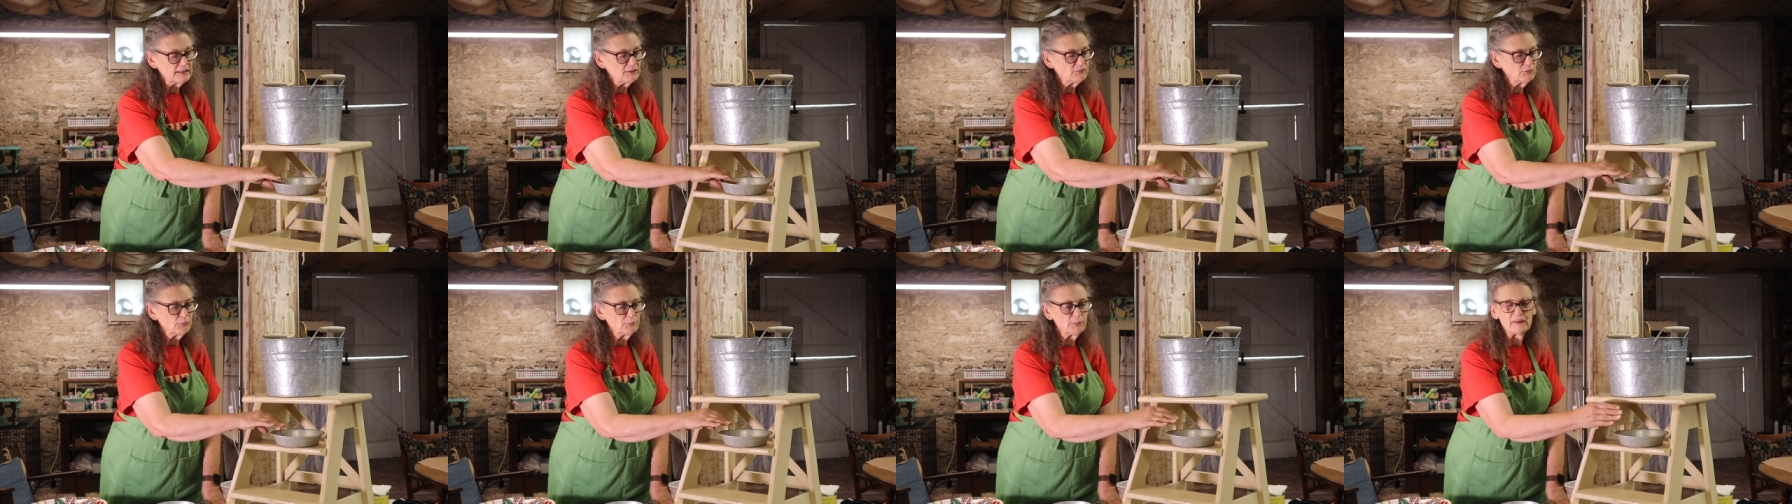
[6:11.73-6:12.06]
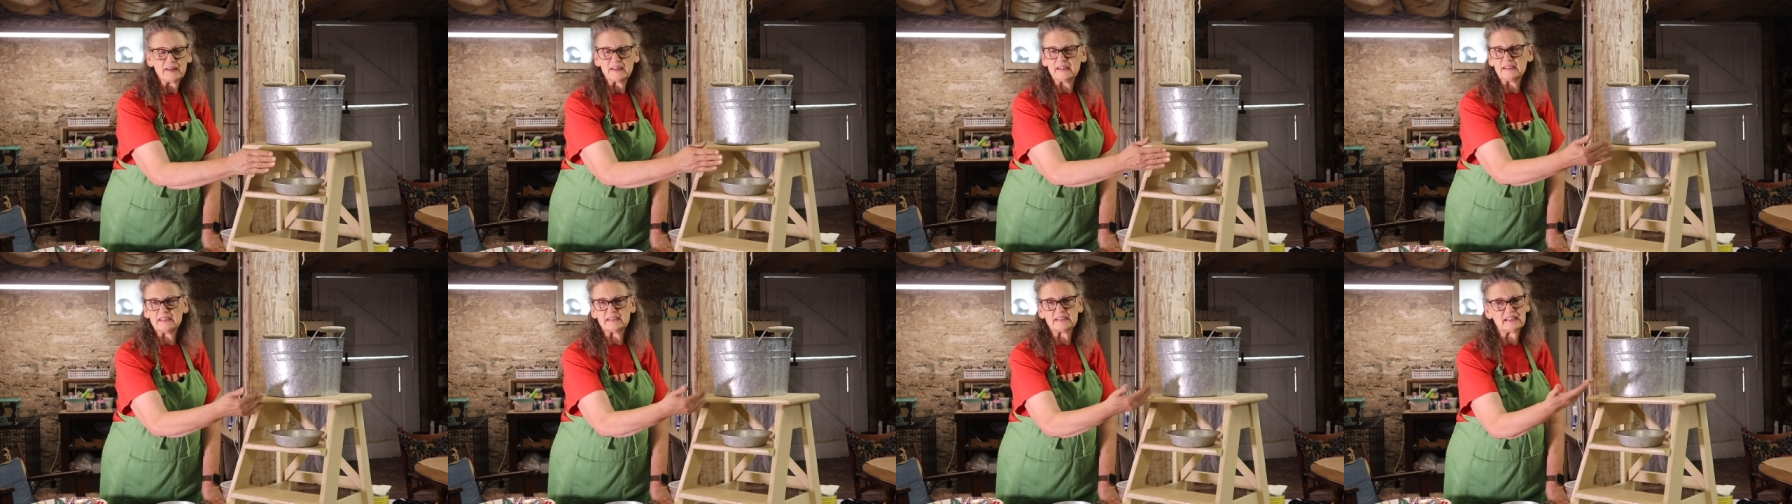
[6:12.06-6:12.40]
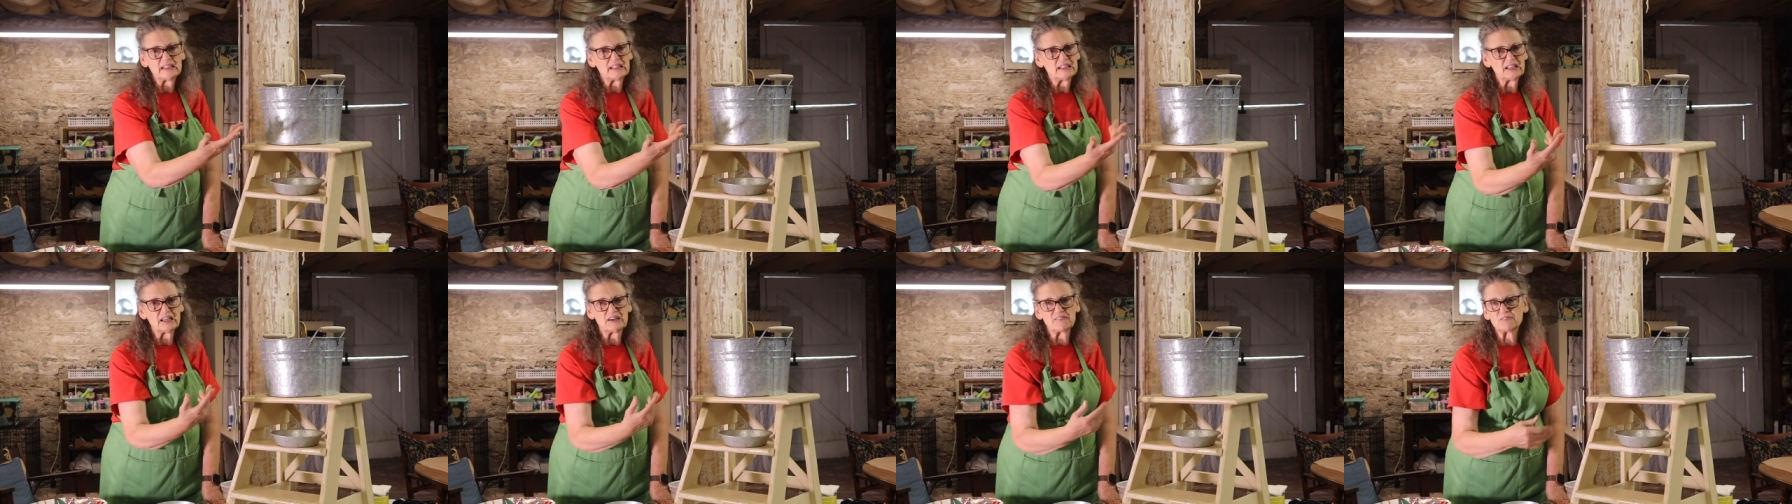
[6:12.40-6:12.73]
It would be
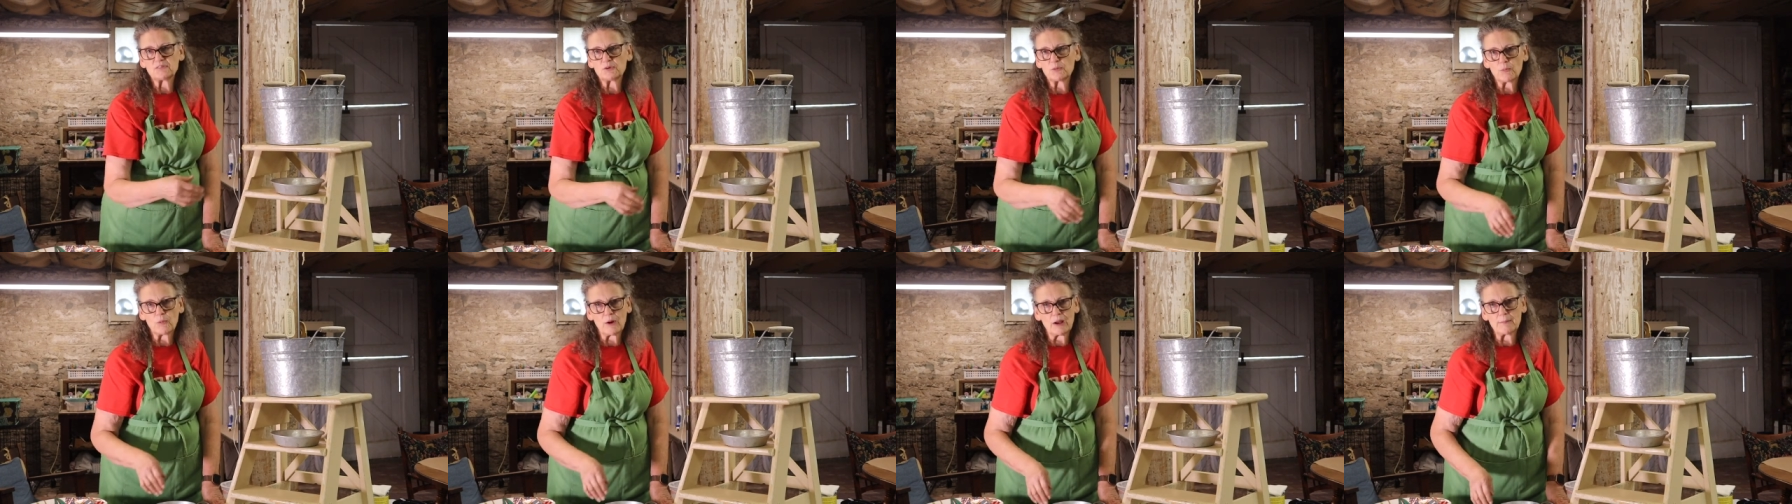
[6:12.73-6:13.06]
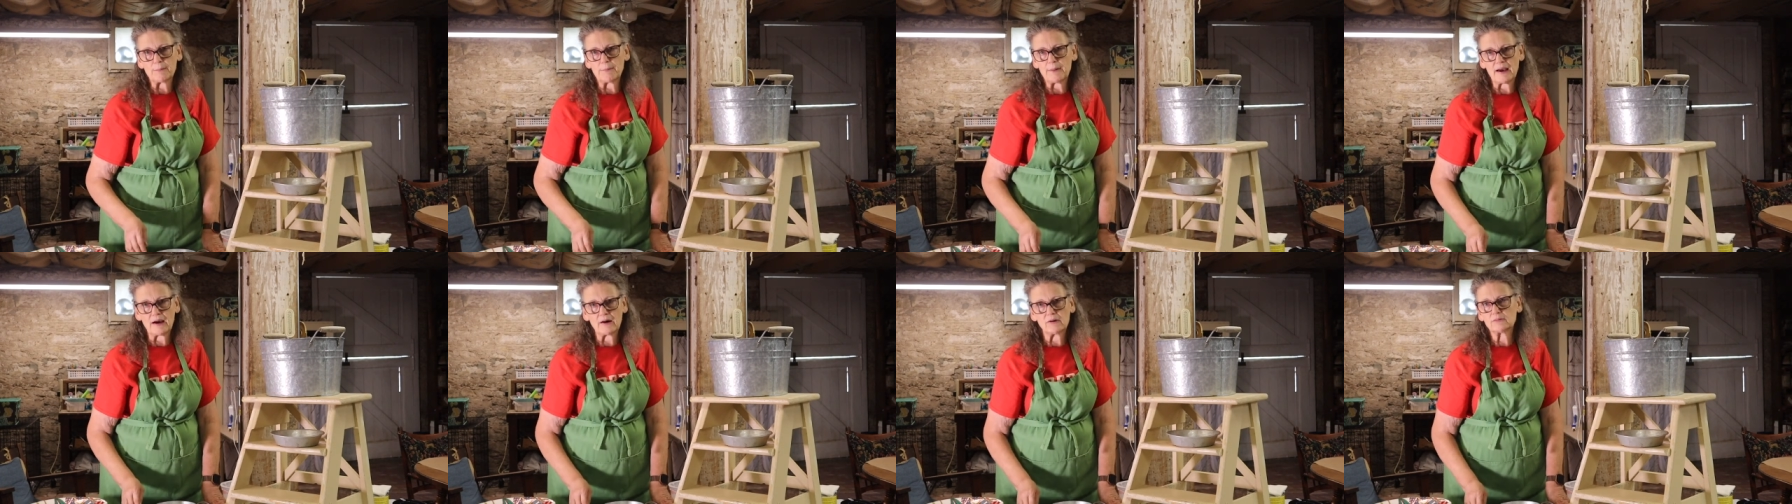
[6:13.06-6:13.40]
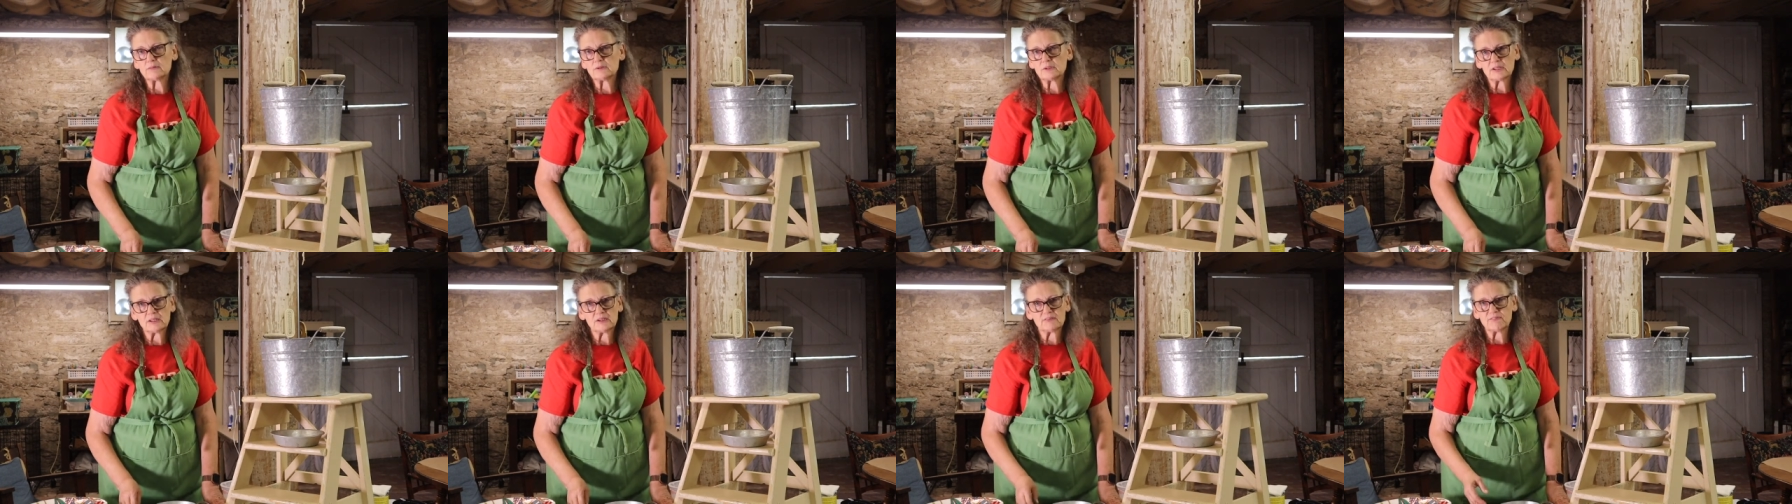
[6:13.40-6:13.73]
easy enough to wipe
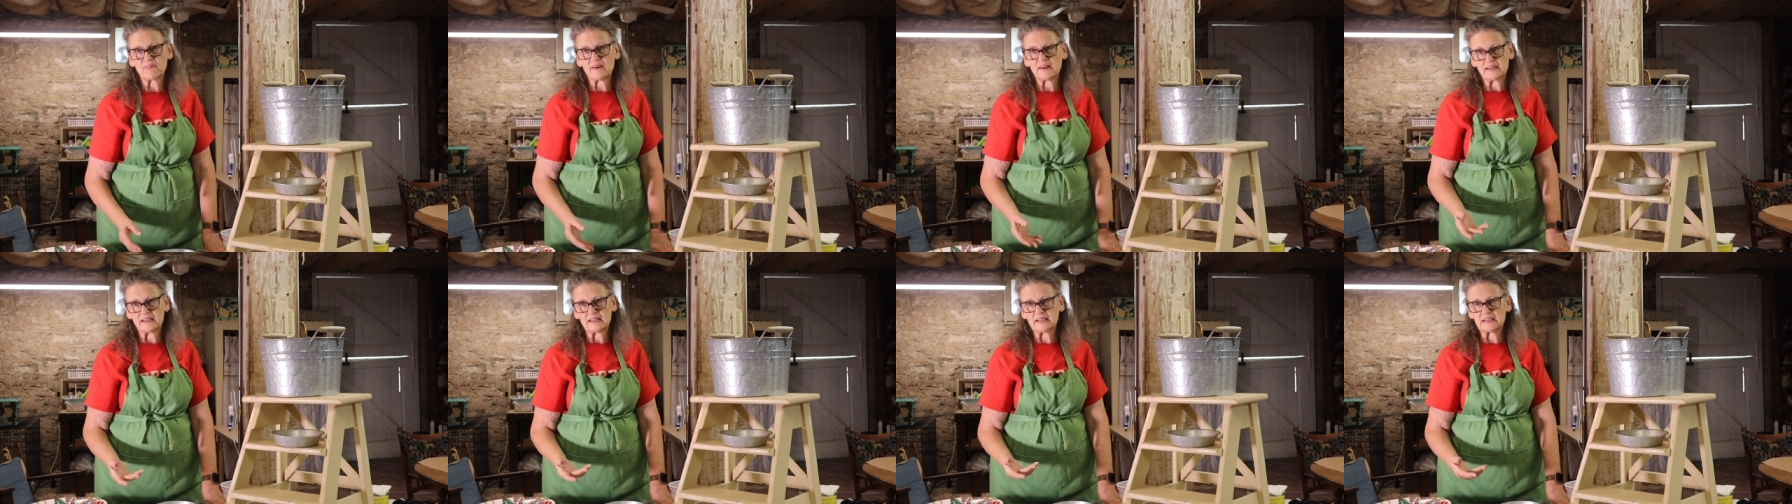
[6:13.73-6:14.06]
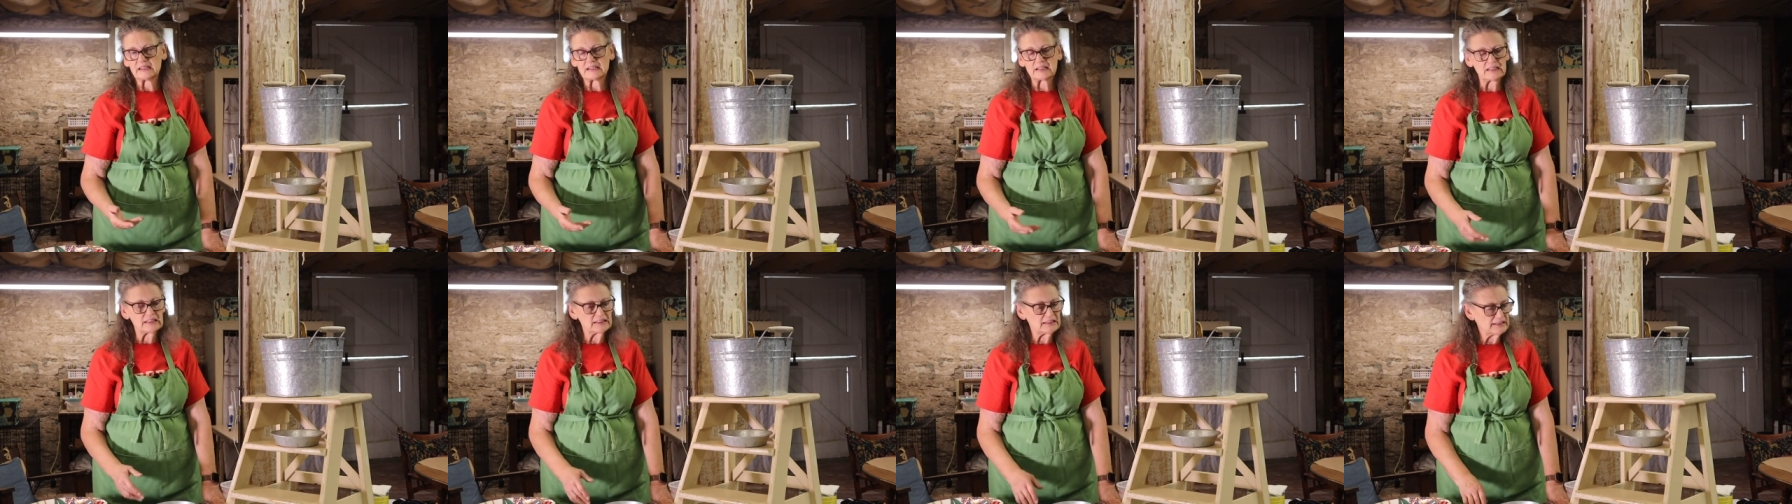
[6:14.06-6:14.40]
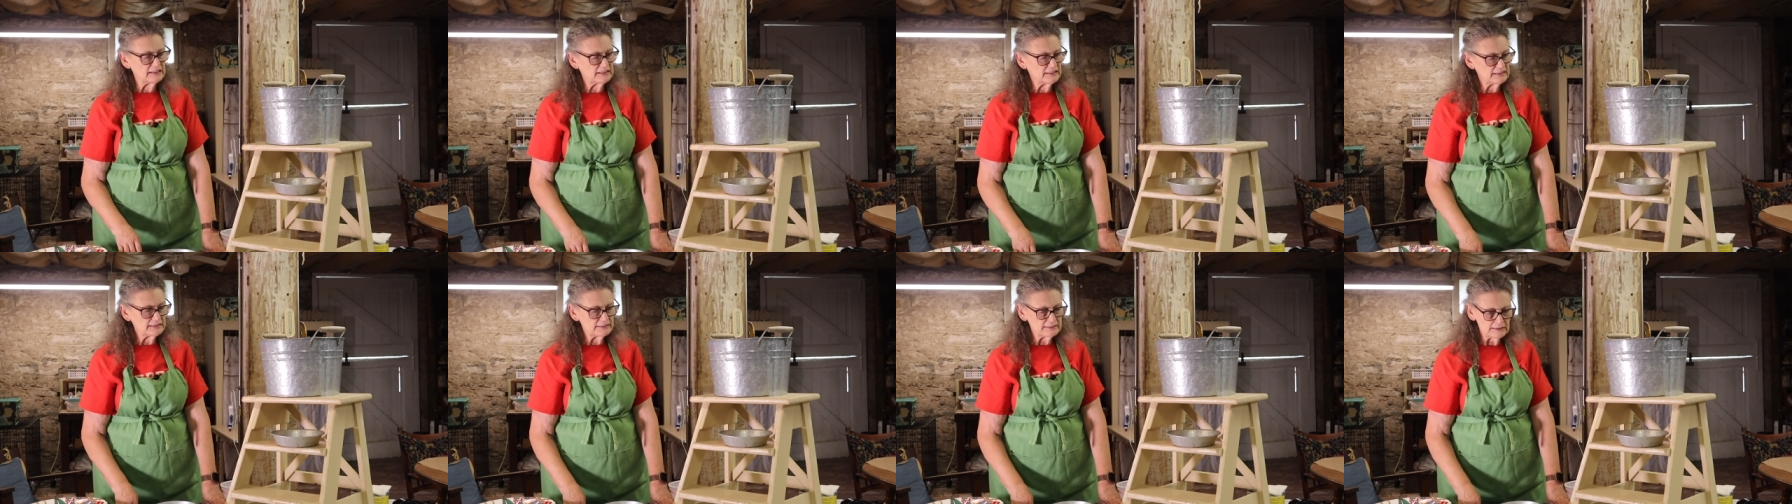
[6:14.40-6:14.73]
out if I need to
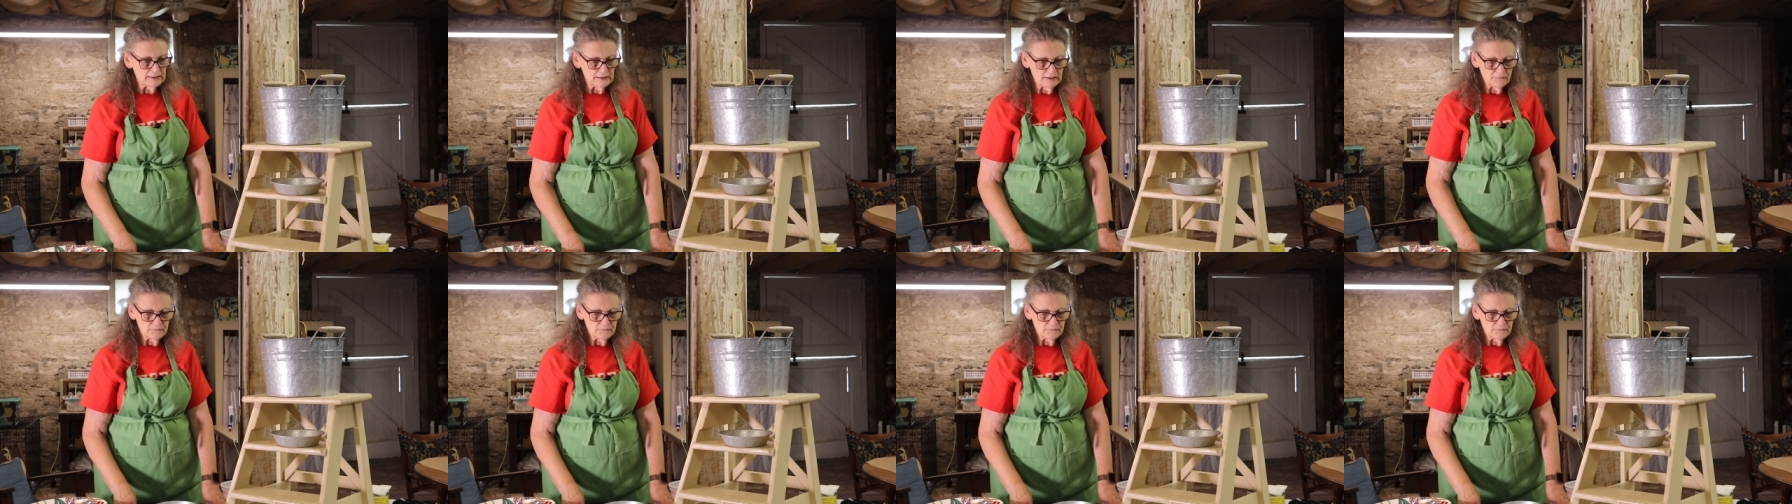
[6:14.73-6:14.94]
clean it.